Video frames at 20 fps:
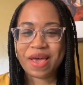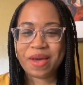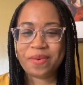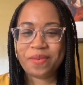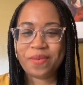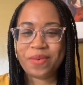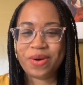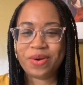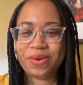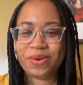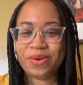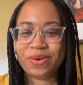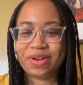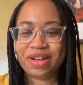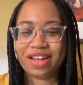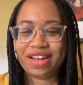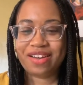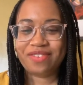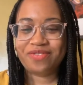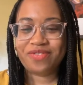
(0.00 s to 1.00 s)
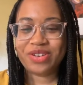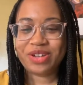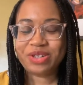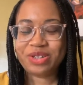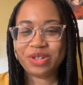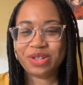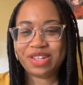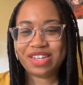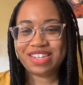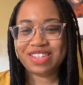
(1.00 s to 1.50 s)
And we'll
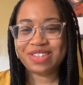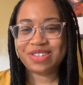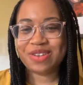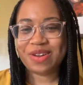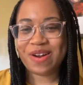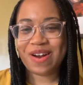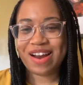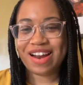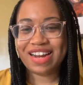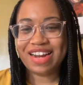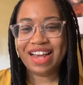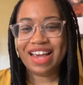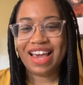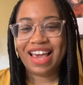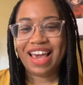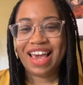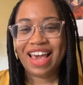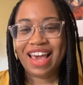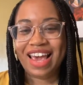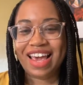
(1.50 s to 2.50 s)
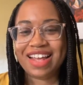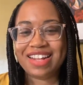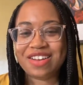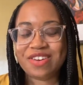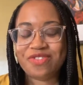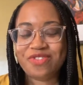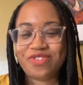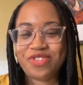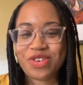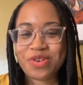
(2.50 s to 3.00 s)
officially start in
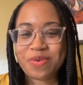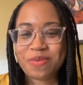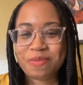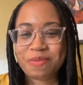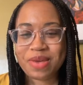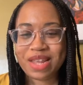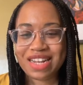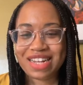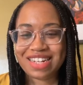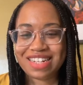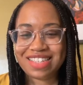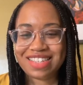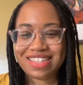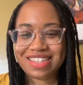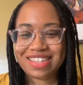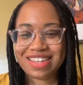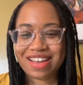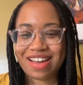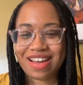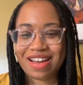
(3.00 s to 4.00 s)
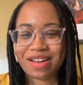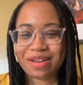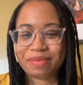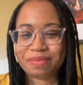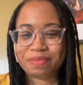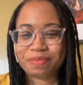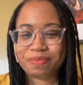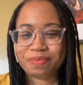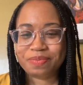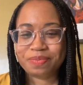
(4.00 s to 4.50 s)
a few minutes,
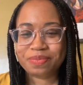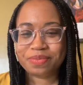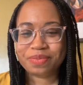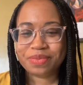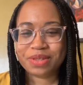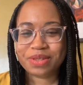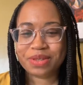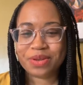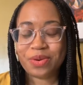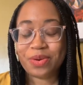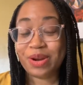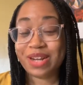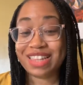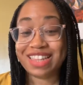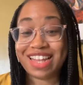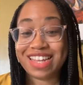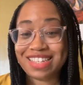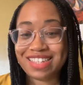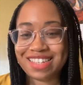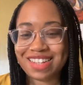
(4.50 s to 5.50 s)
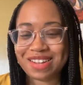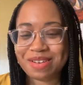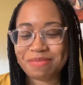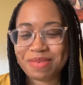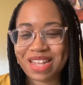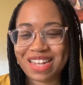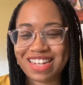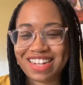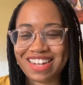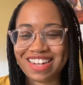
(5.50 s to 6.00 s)
or in less than a
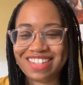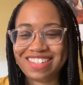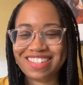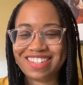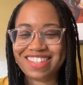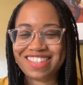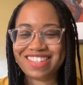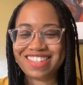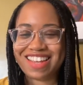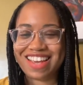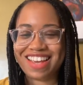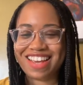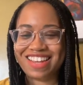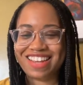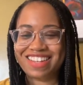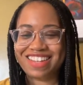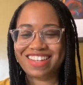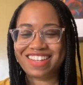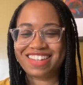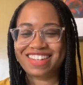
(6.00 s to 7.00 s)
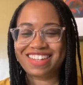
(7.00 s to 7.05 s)
minute, I should say.